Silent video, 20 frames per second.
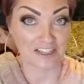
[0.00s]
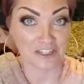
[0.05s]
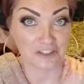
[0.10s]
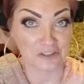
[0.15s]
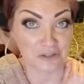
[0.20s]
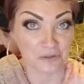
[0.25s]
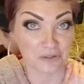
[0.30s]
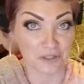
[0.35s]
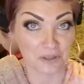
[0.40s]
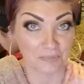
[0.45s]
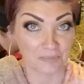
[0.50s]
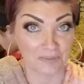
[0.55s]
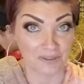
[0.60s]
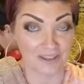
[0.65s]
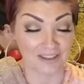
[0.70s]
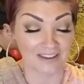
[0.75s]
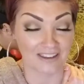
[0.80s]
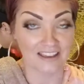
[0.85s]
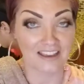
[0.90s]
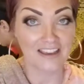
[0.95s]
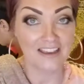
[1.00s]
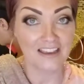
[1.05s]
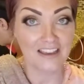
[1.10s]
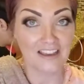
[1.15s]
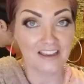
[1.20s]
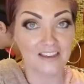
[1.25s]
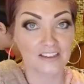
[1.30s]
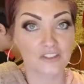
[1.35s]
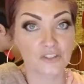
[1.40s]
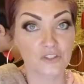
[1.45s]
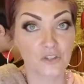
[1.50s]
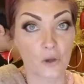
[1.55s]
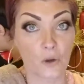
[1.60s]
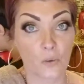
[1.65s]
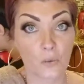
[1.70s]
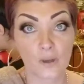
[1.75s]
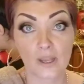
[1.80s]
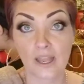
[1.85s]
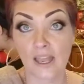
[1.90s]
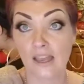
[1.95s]
to do something.
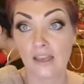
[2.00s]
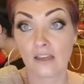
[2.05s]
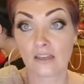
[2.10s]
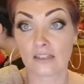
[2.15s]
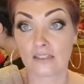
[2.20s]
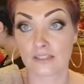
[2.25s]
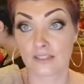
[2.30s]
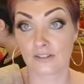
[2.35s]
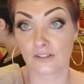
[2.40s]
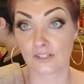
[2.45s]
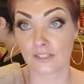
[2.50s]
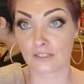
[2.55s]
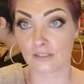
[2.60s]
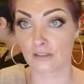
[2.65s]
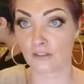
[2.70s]
So, seriously,